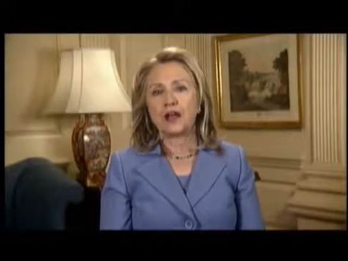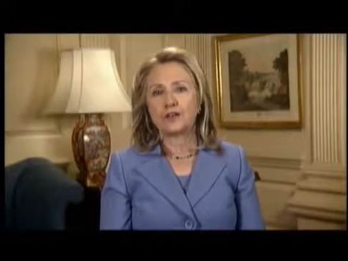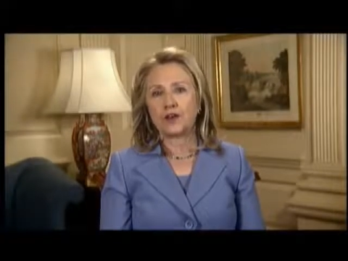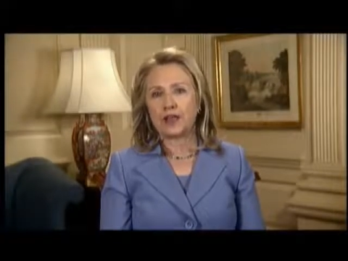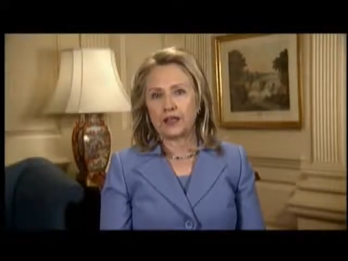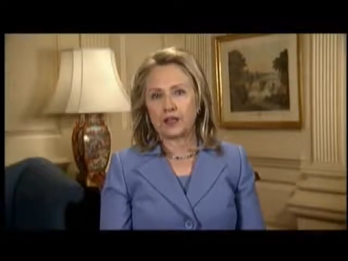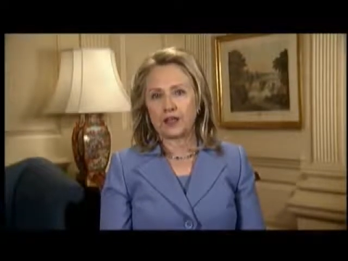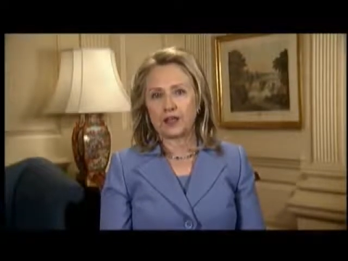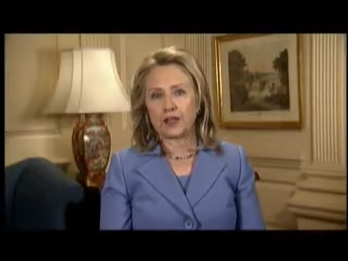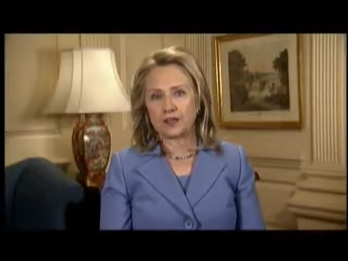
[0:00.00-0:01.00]
Every
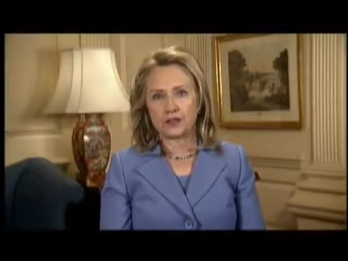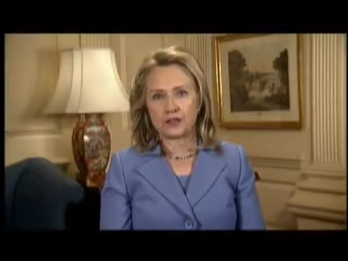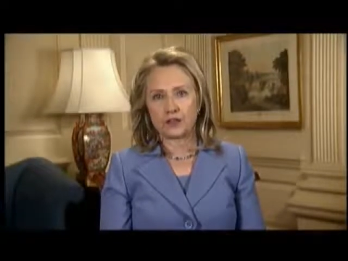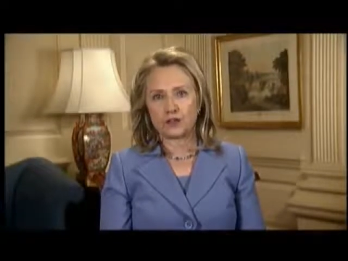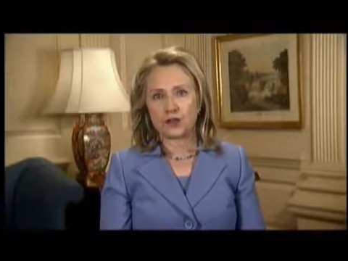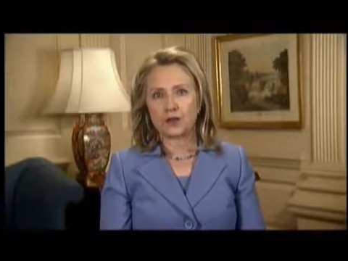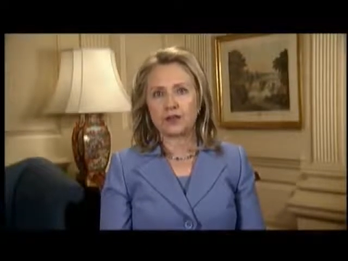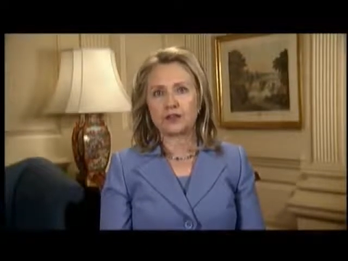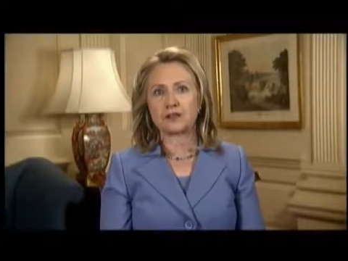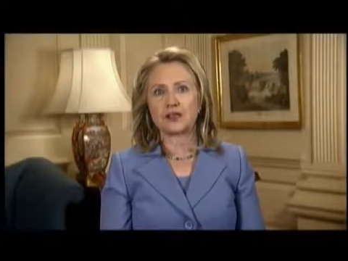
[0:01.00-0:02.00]
year, dozens of
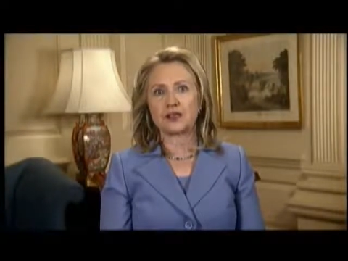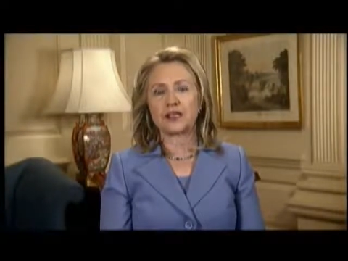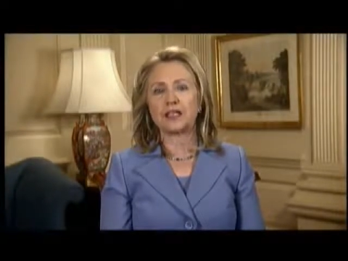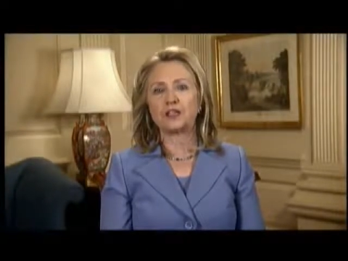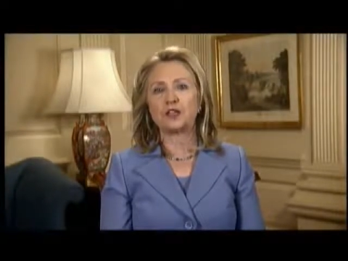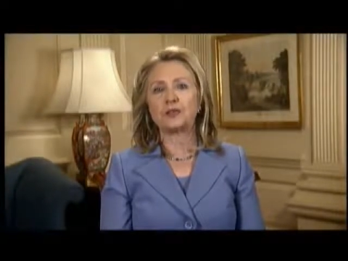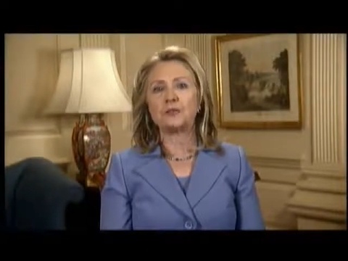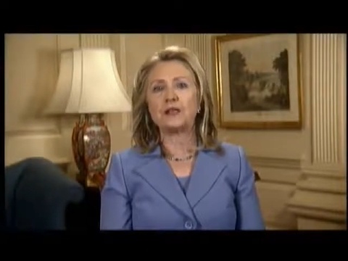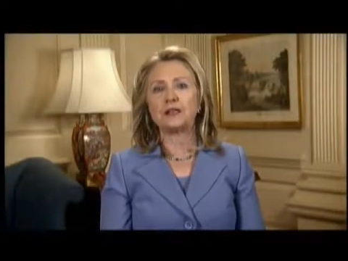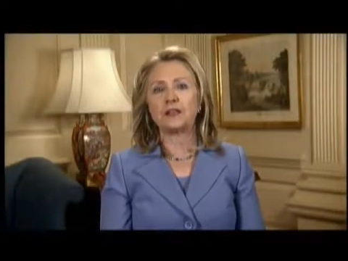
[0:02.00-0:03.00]
journalists are killed,
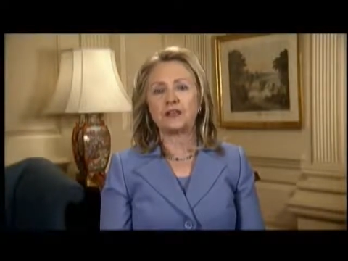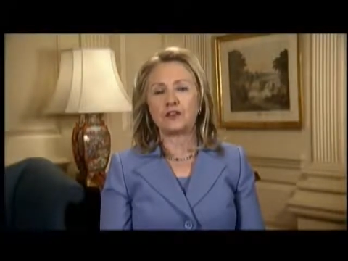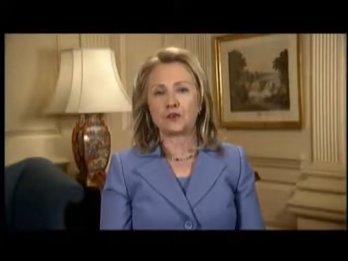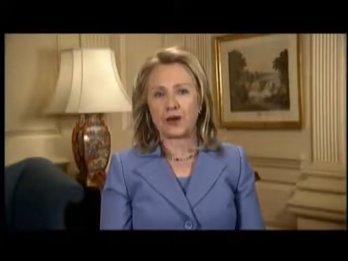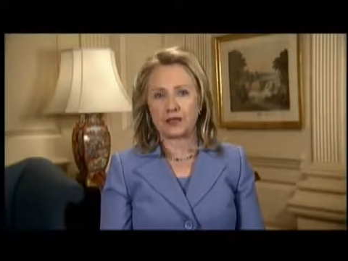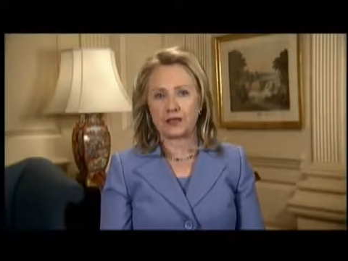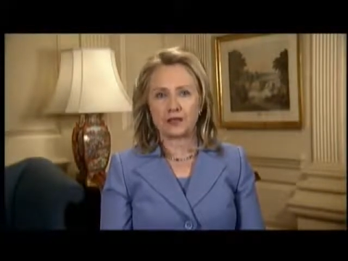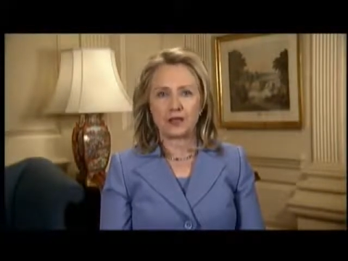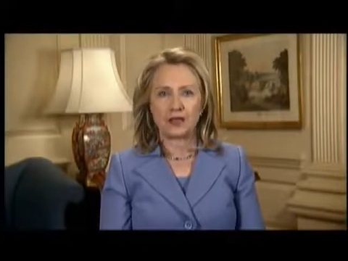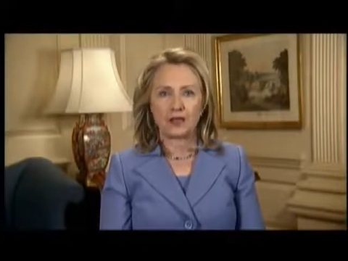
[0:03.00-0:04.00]
beaten, and
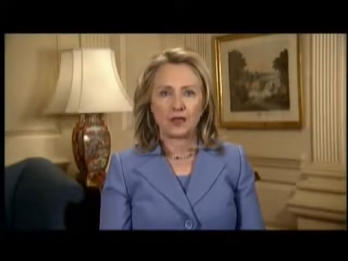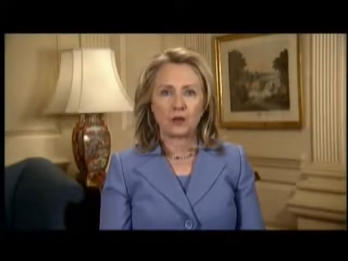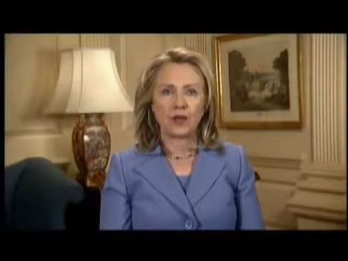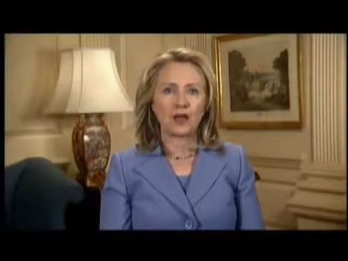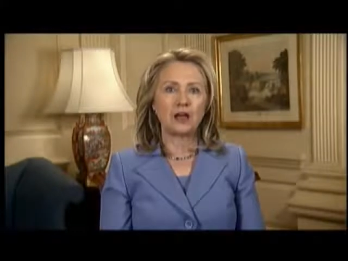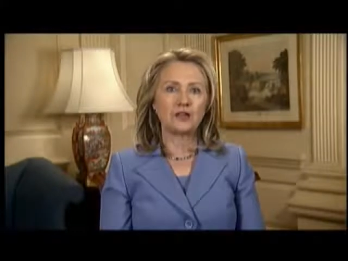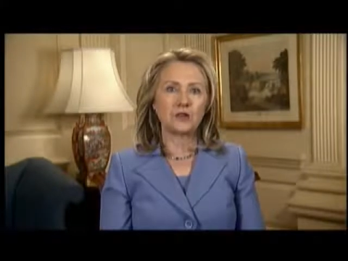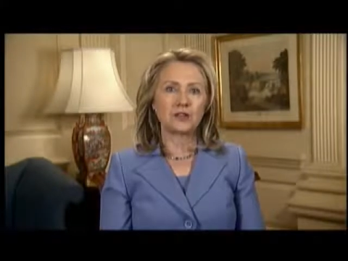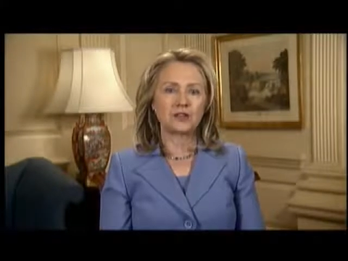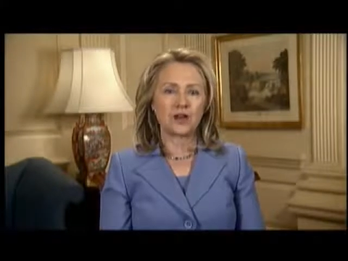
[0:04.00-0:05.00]
threatened, while
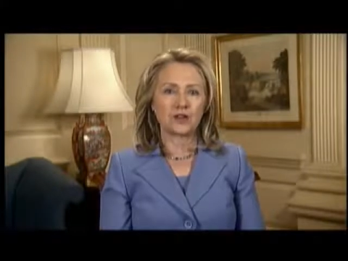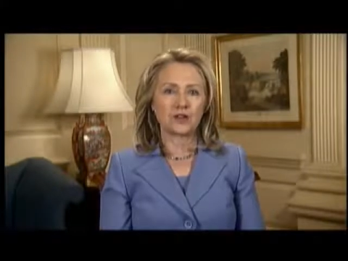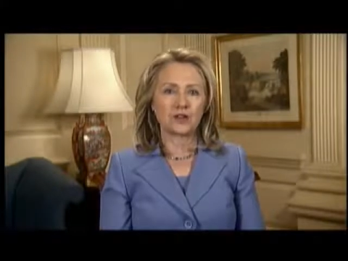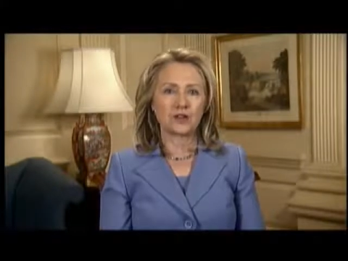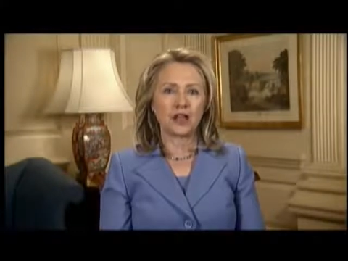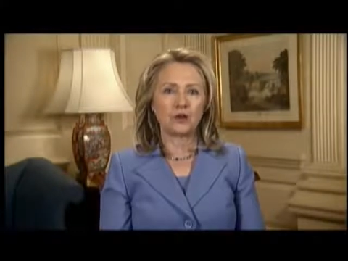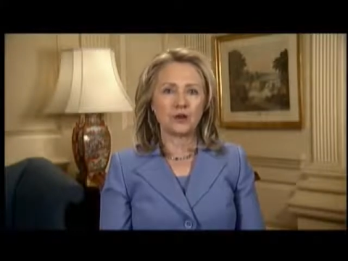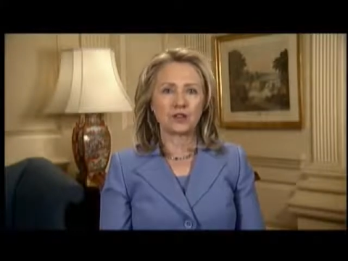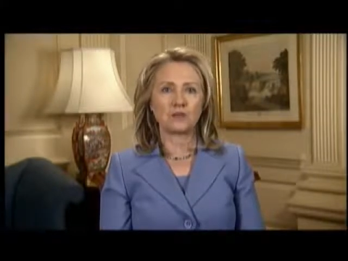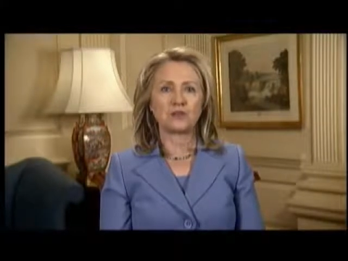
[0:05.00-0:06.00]
hundreds of others
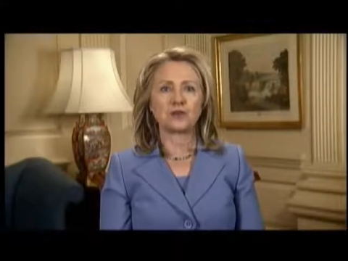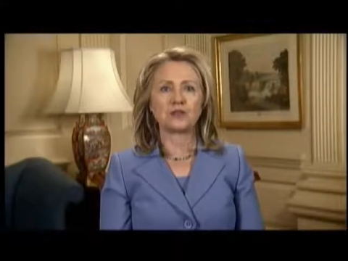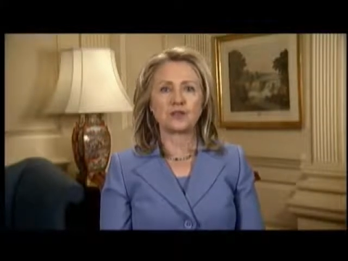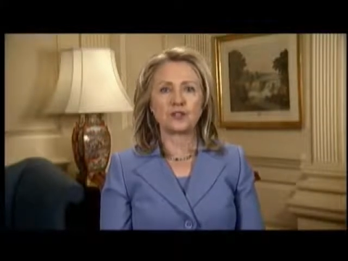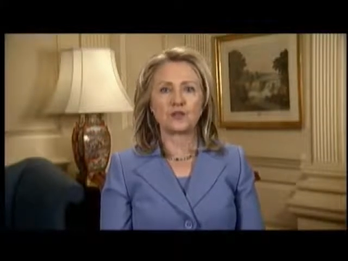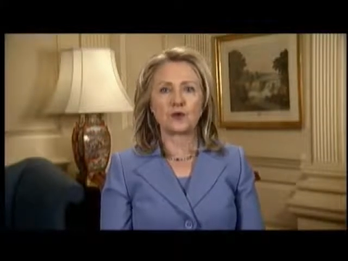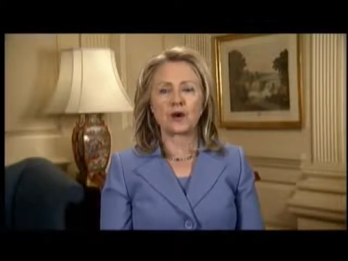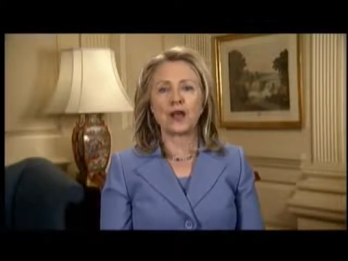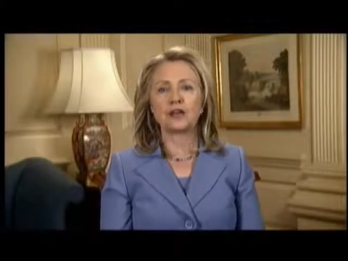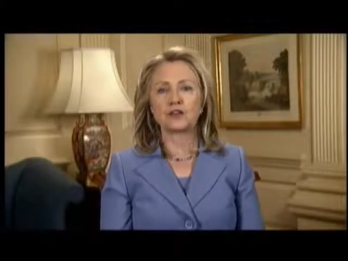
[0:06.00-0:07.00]
languish in prisons
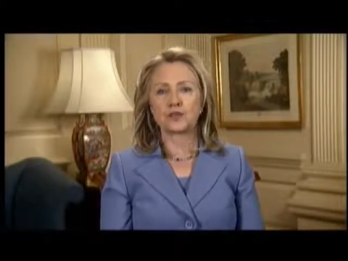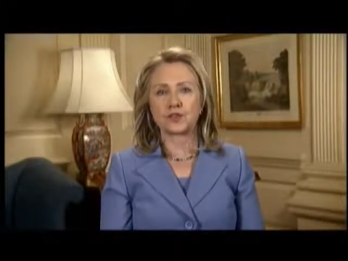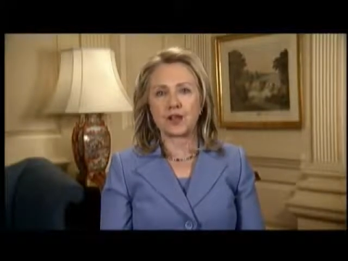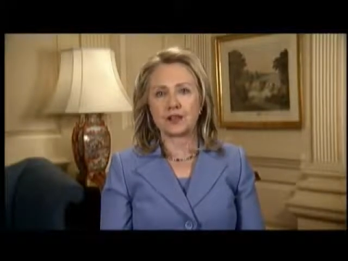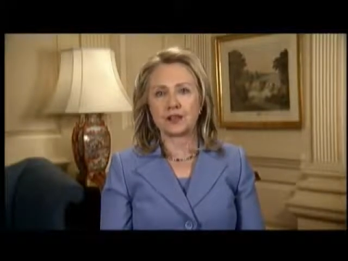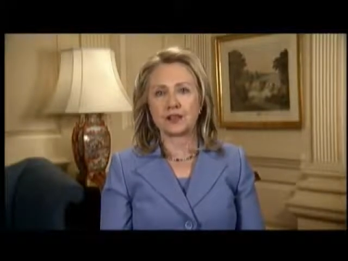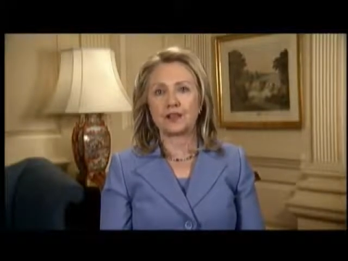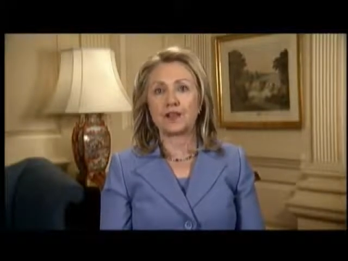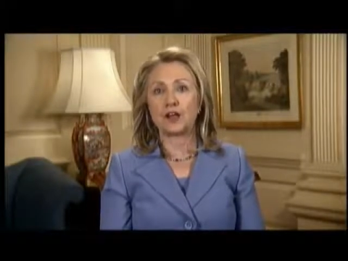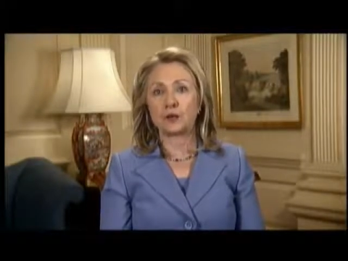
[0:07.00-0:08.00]
for
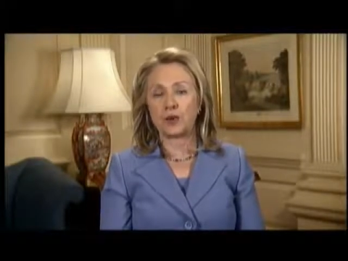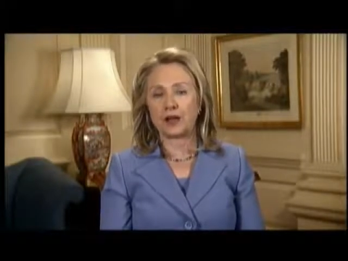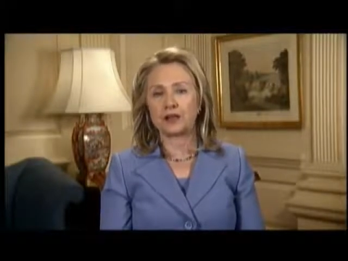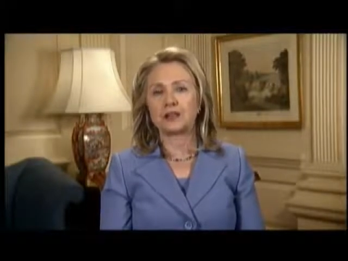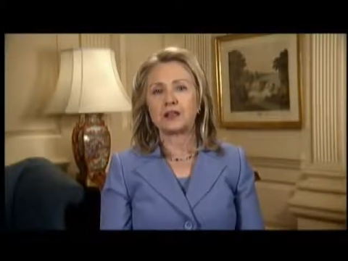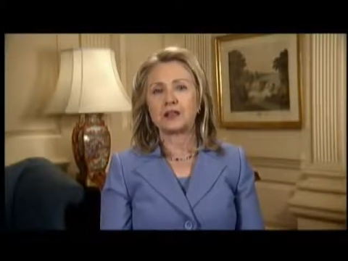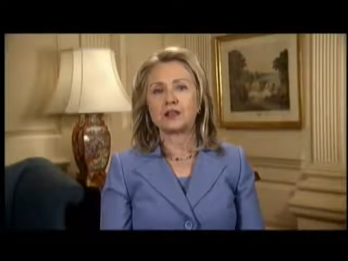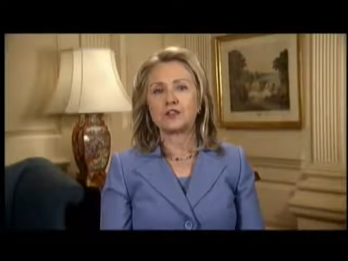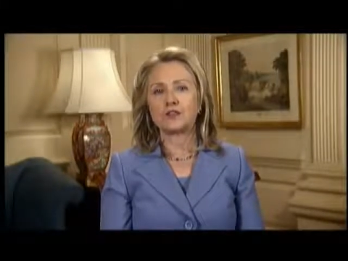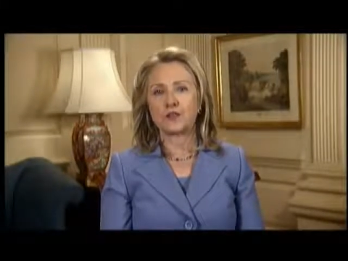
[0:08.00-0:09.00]
exercising their right
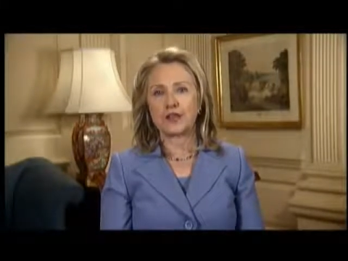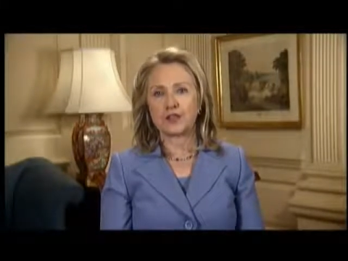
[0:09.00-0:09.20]
to free